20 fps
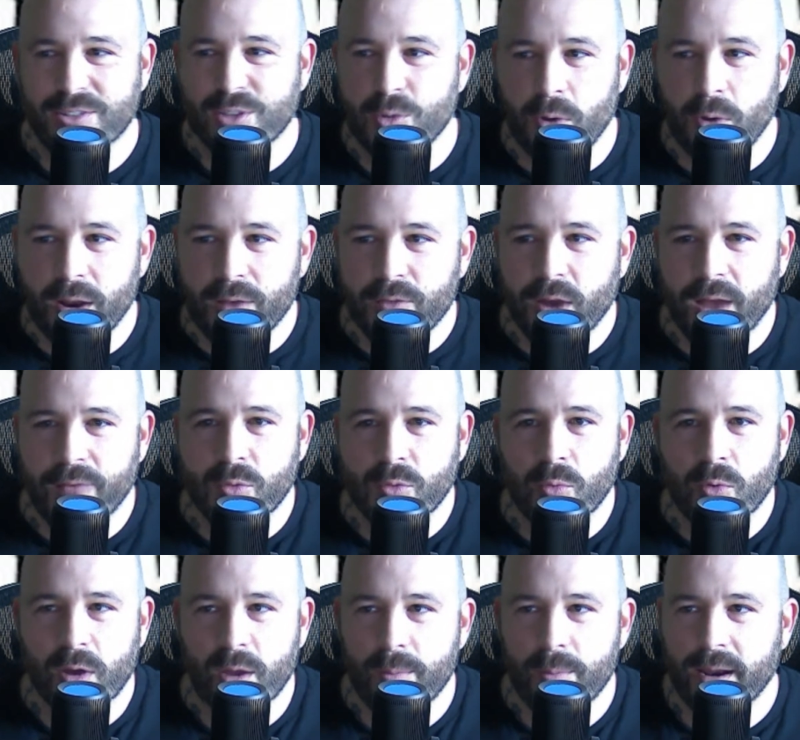you won't ever have to
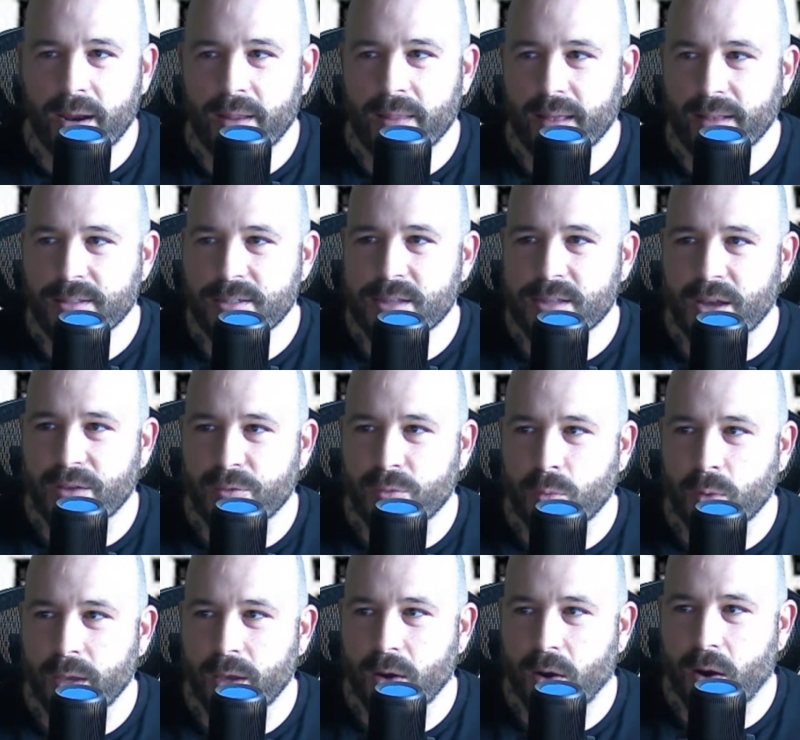worry about any of that stuff.
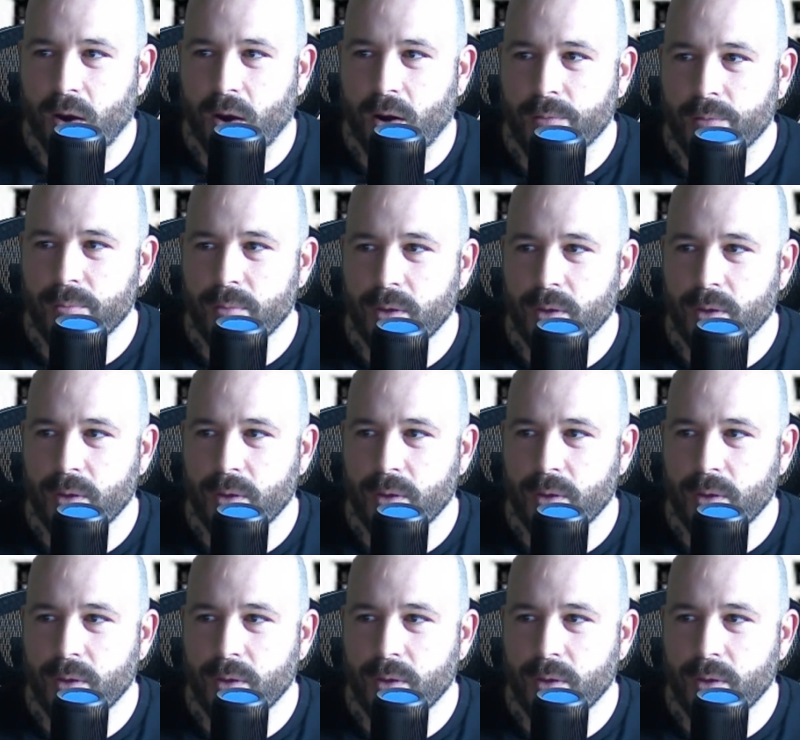We are